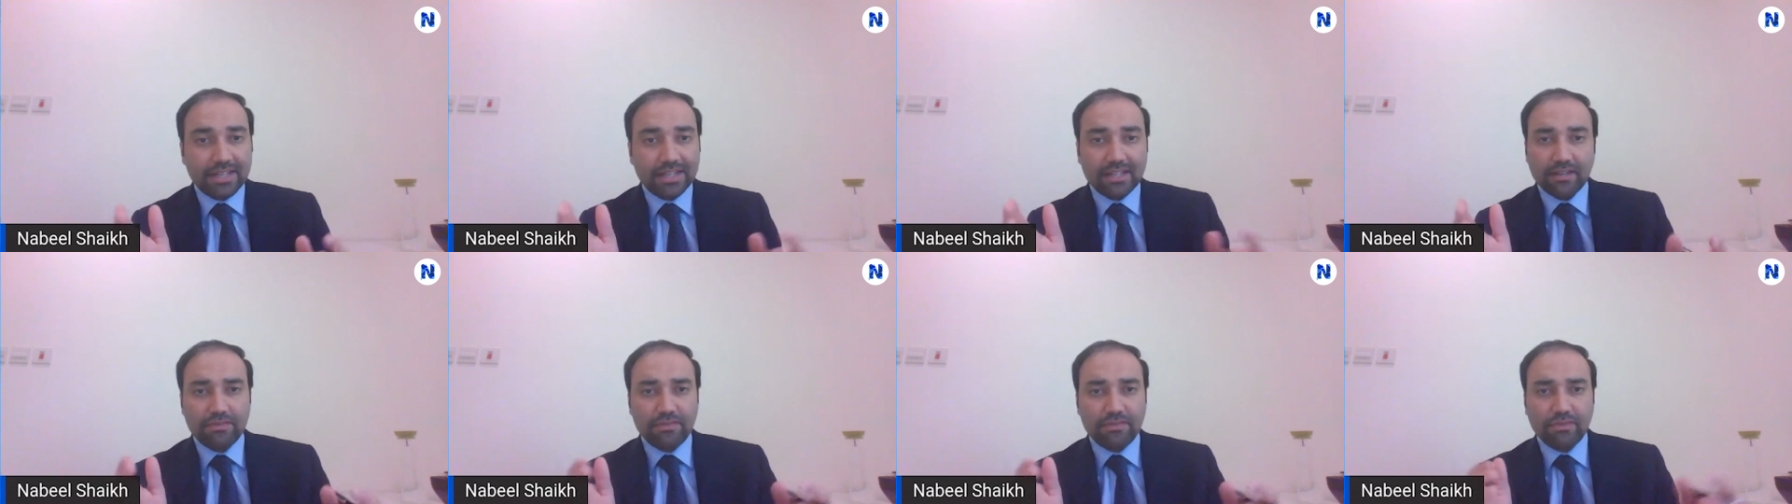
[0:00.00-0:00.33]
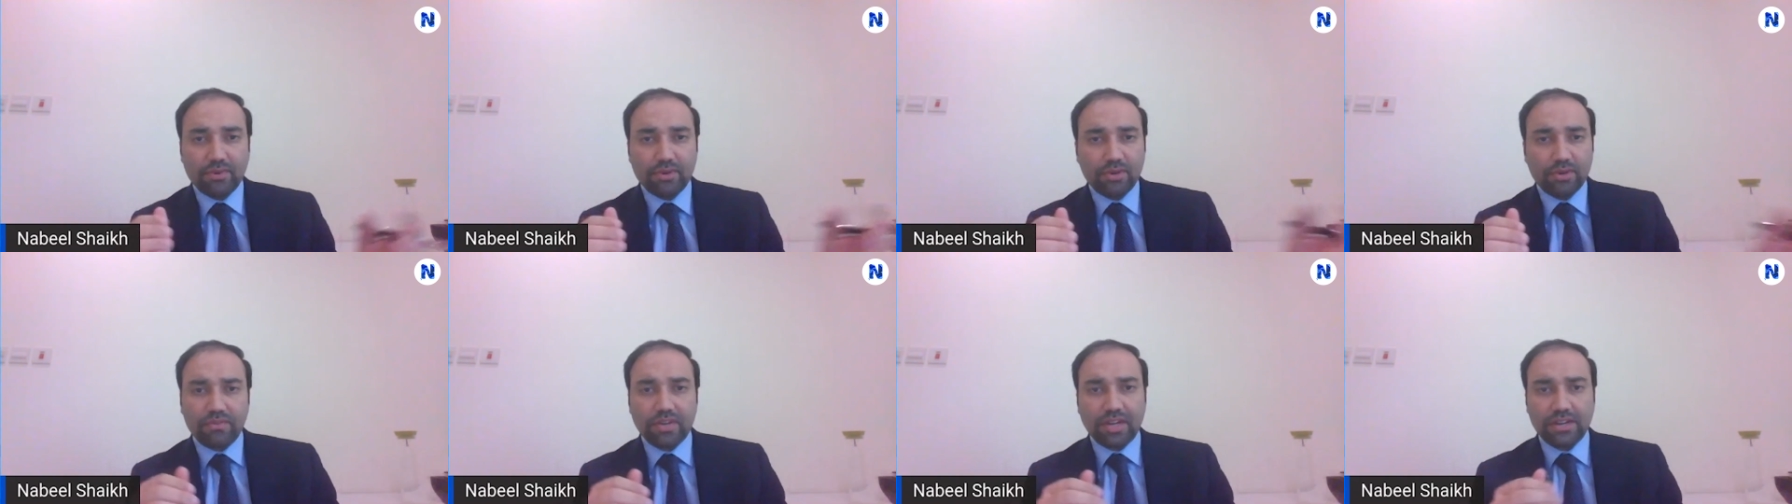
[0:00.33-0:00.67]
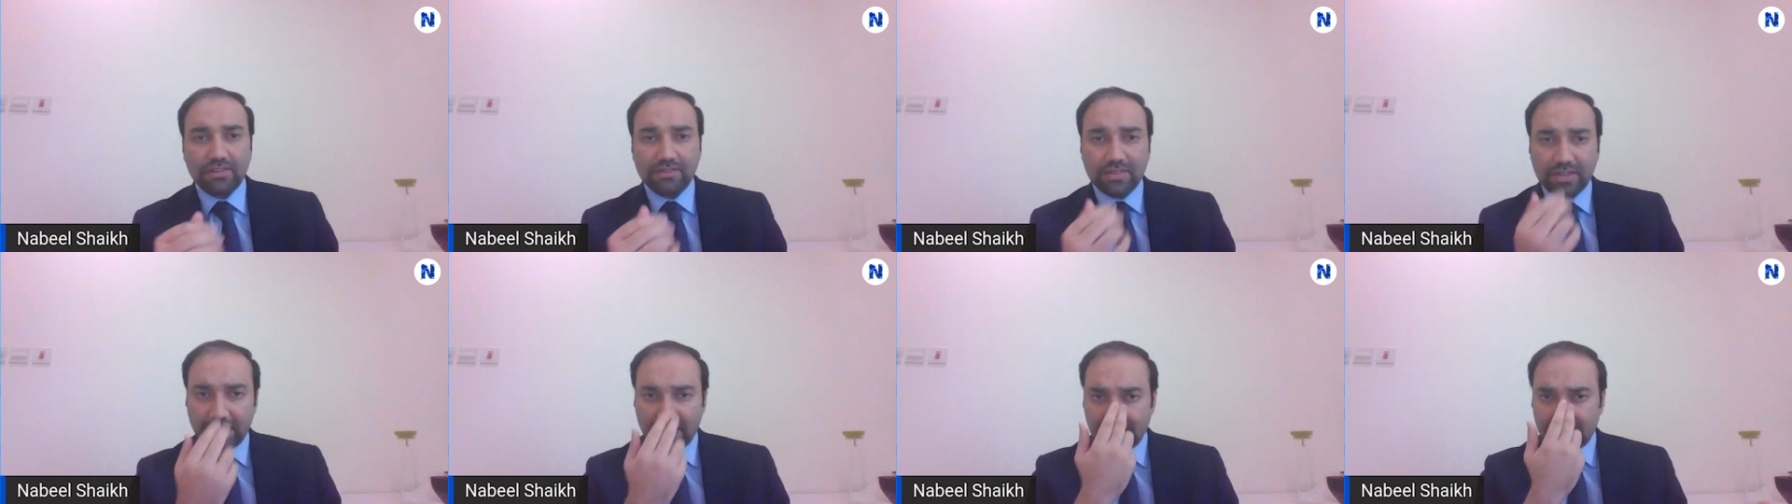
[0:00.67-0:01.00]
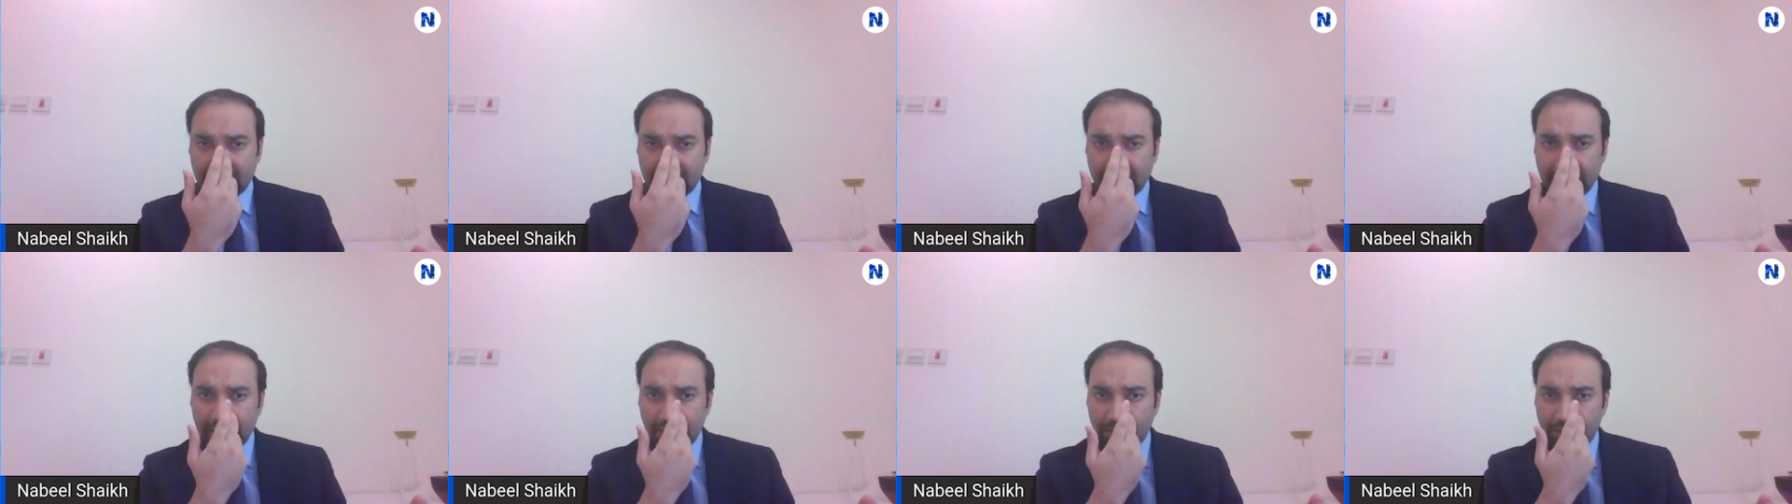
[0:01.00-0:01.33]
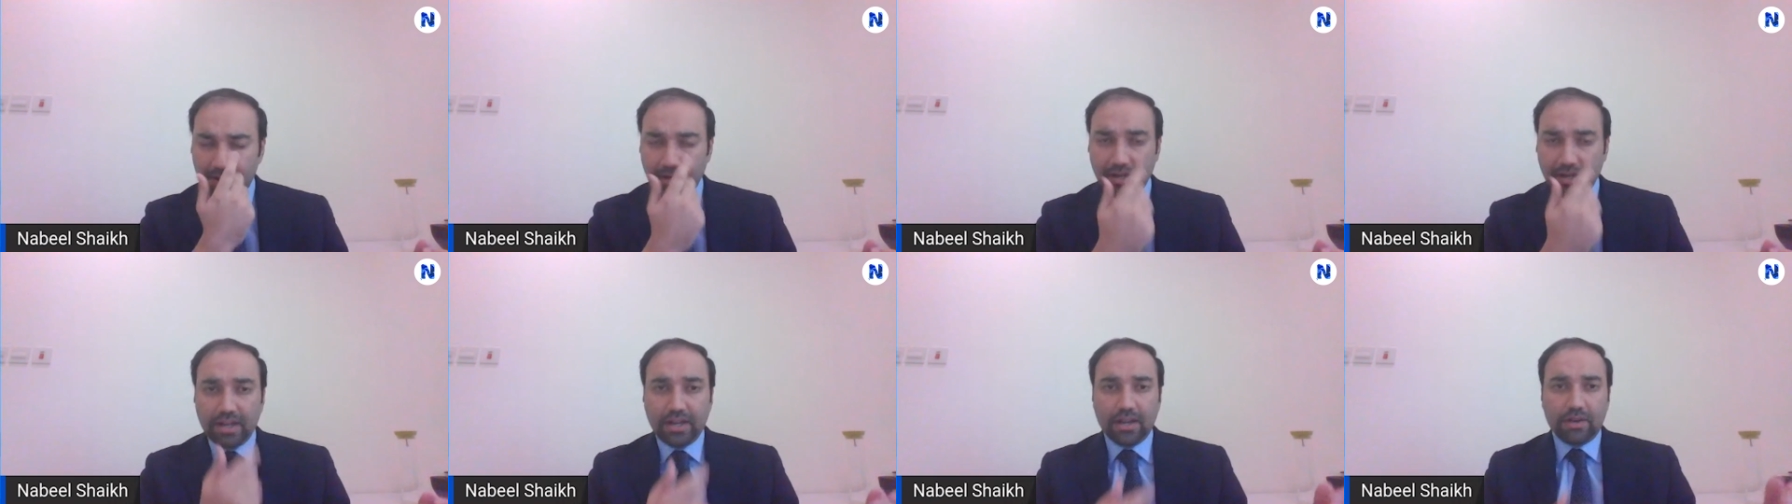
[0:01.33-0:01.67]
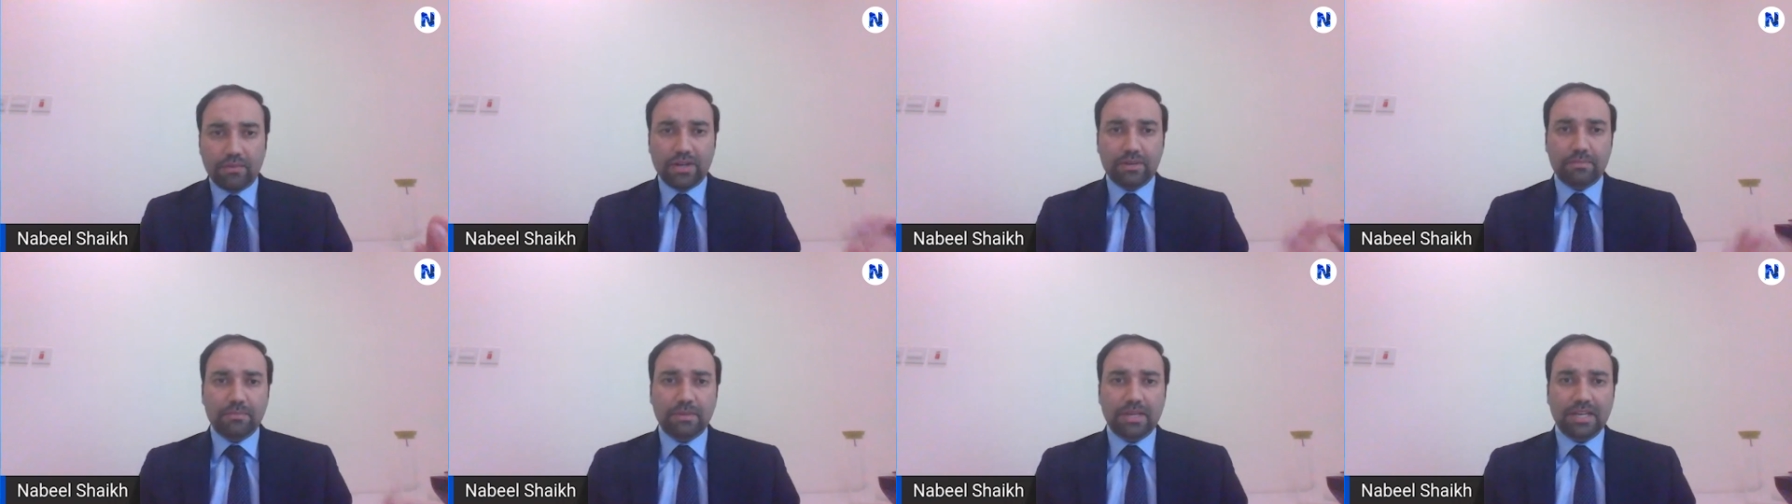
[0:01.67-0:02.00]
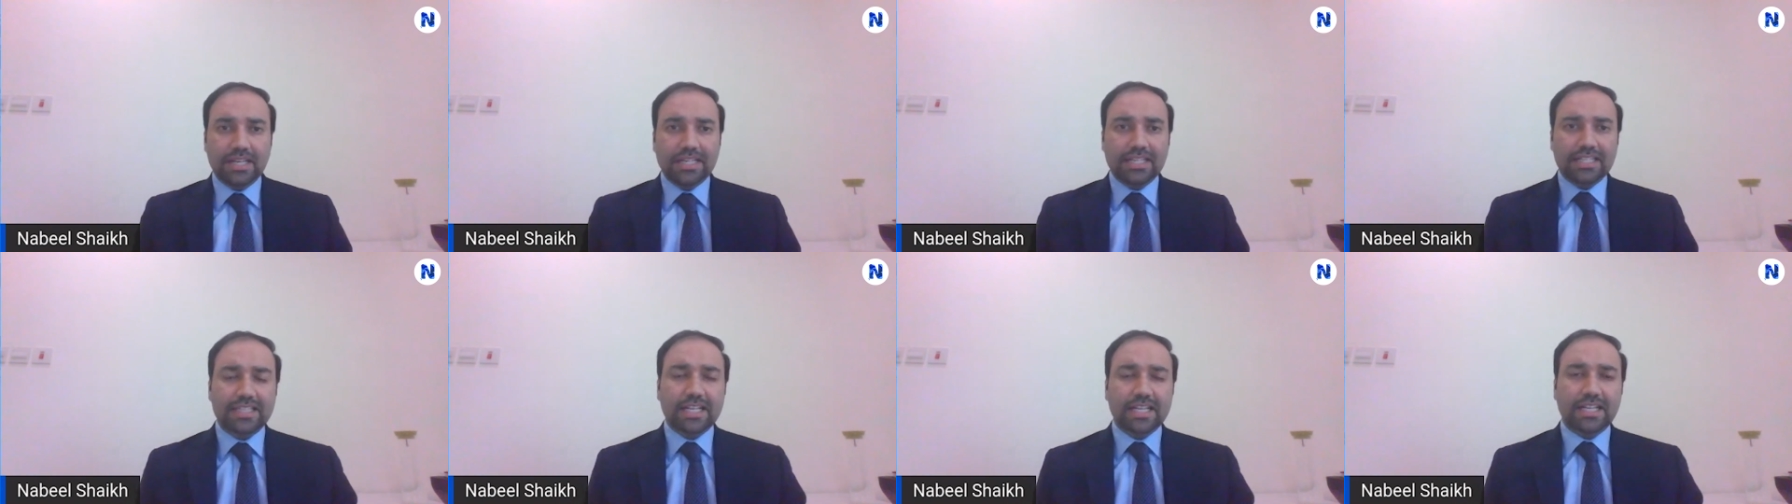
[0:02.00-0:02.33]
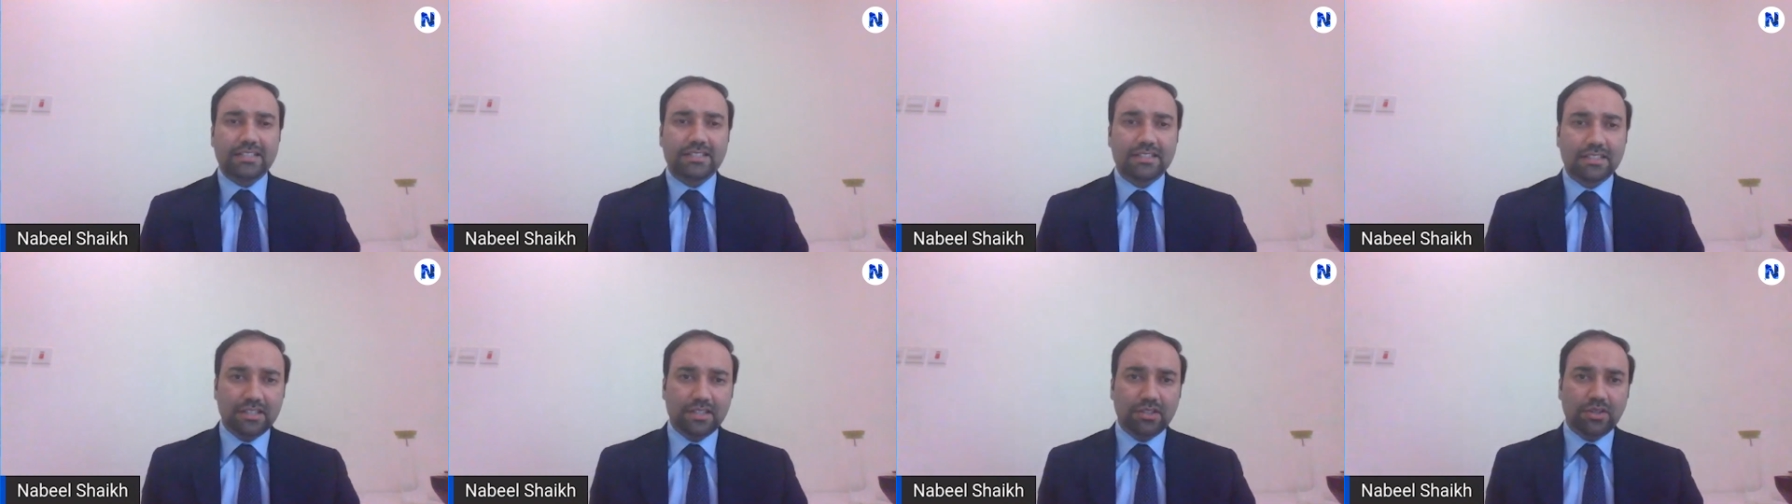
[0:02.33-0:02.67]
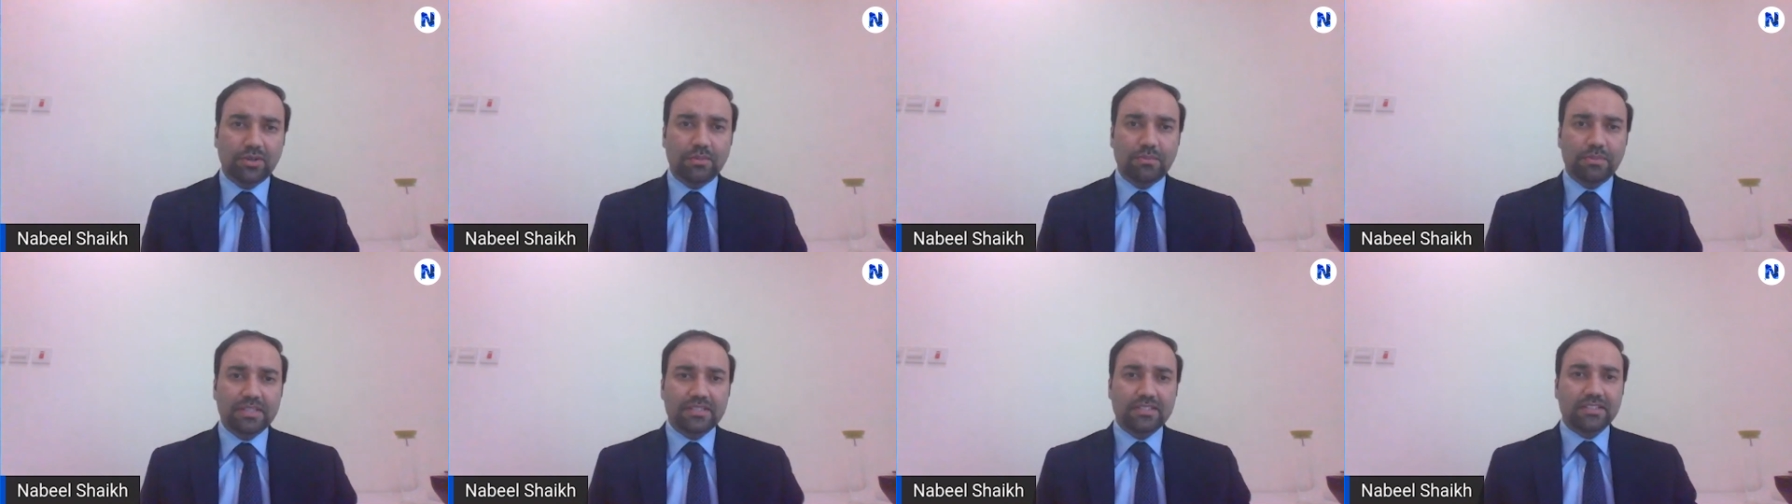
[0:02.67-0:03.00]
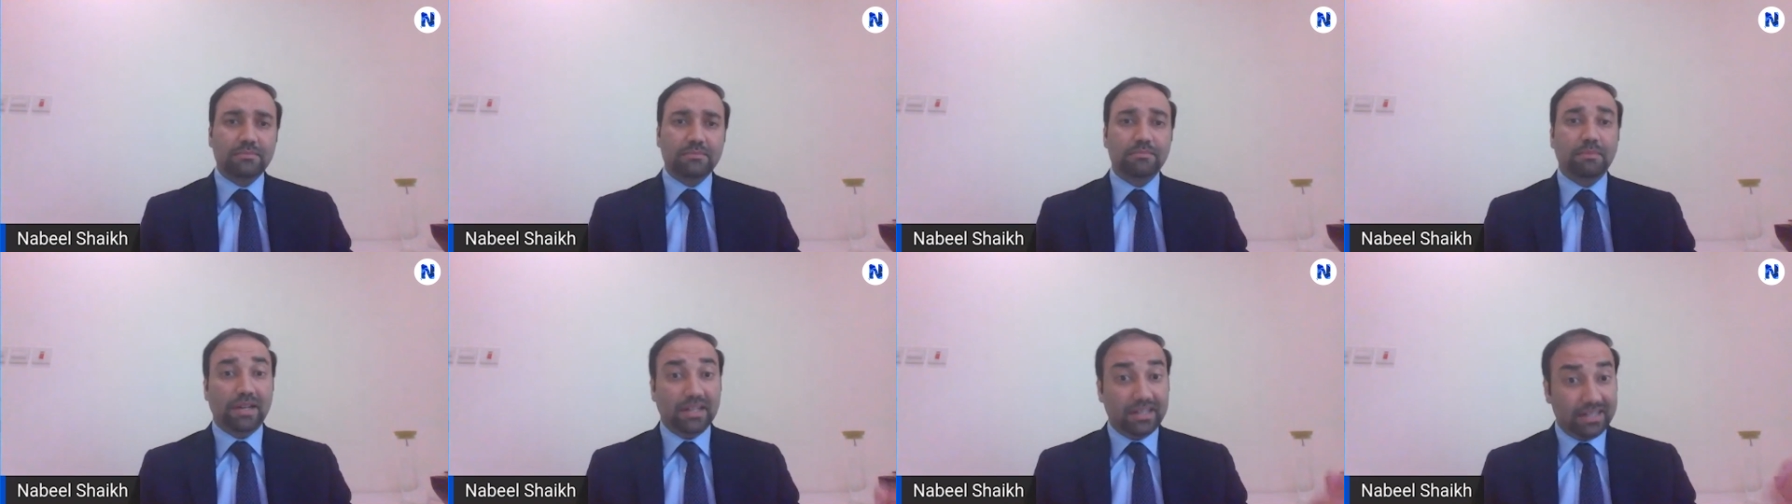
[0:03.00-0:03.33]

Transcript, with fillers: They can afford you five hundred K or one million injection in your business,